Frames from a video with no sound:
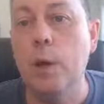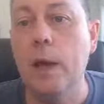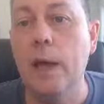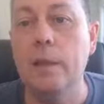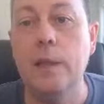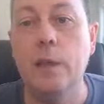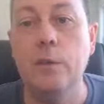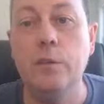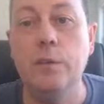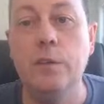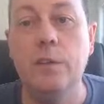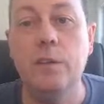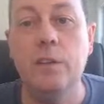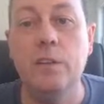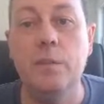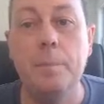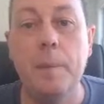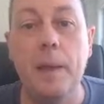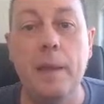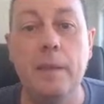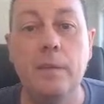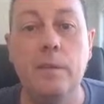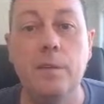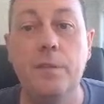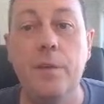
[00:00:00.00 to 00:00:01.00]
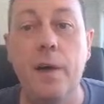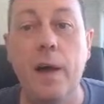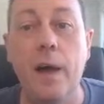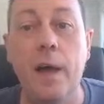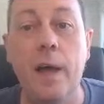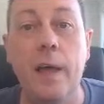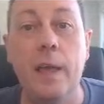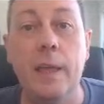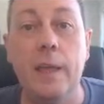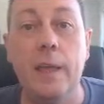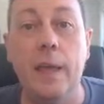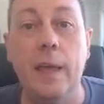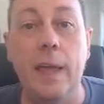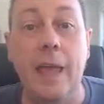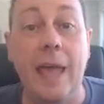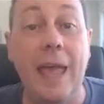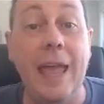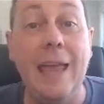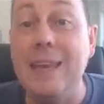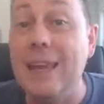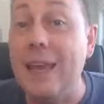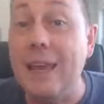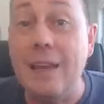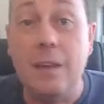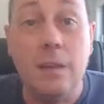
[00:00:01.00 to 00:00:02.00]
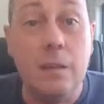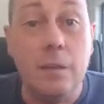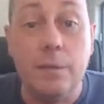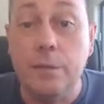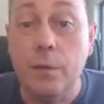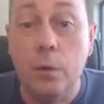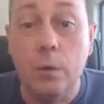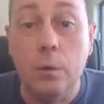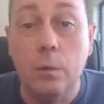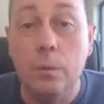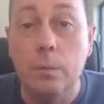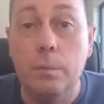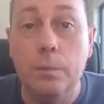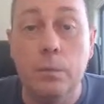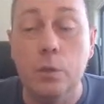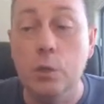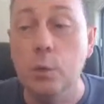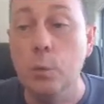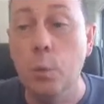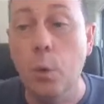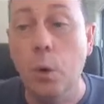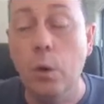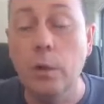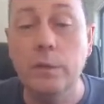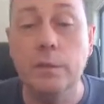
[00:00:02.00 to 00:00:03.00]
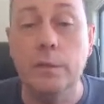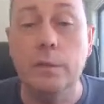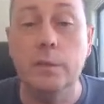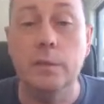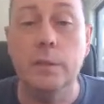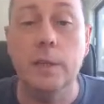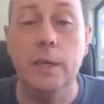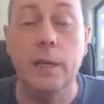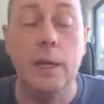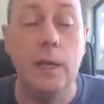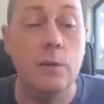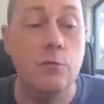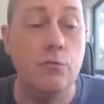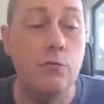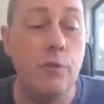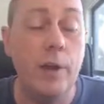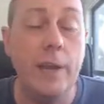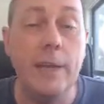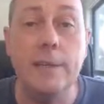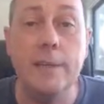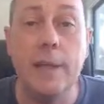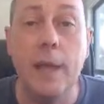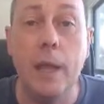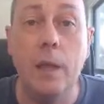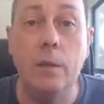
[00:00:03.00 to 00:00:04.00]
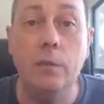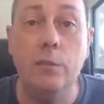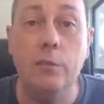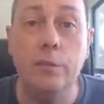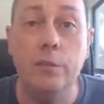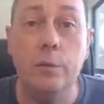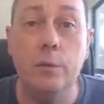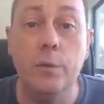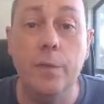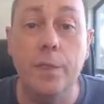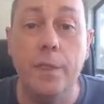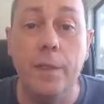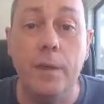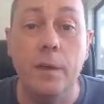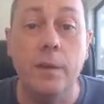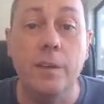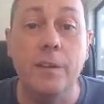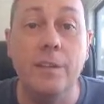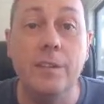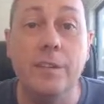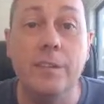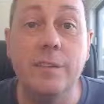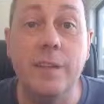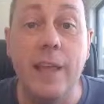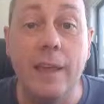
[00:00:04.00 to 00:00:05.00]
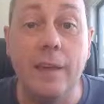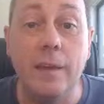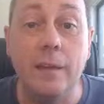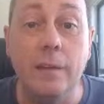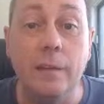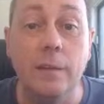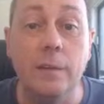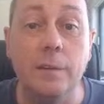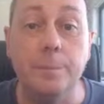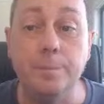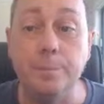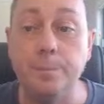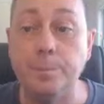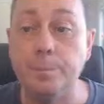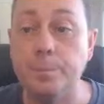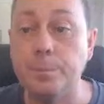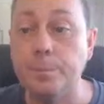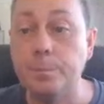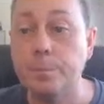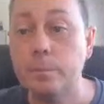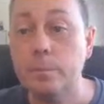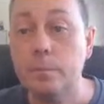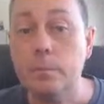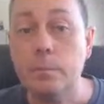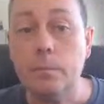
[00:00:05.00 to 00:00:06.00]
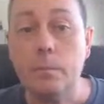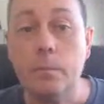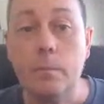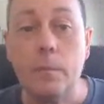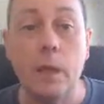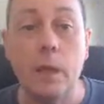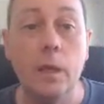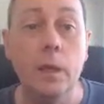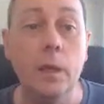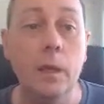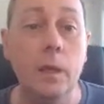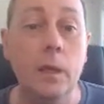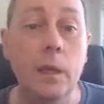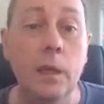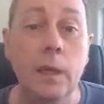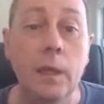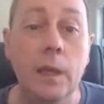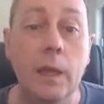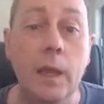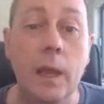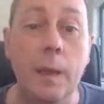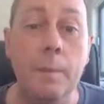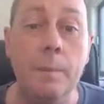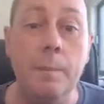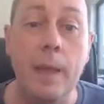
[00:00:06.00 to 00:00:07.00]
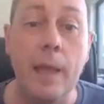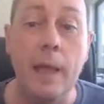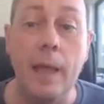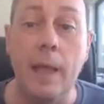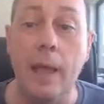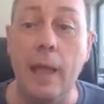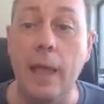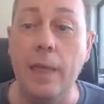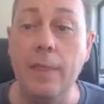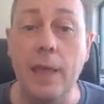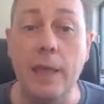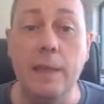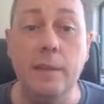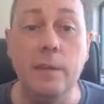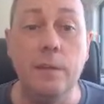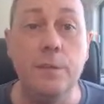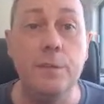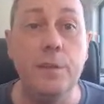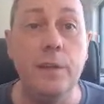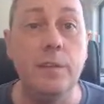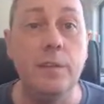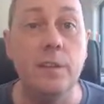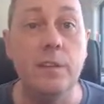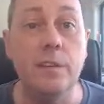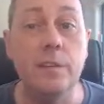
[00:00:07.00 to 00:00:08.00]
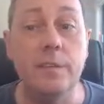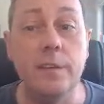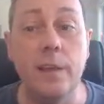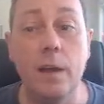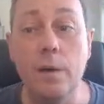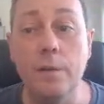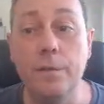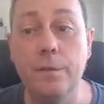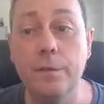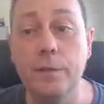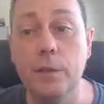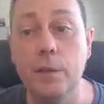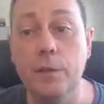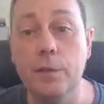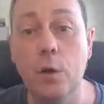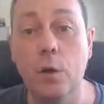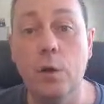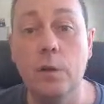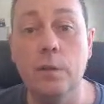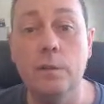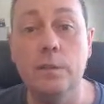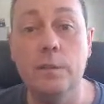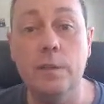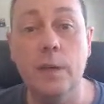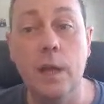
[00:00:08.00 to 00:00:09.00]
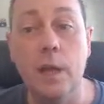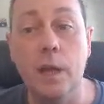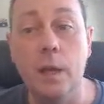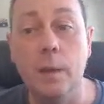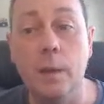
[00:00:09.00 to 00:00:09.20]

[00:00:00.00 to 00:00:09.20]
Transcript: allows you to specify any interval you want, right down to the second. In the interface itself, you've got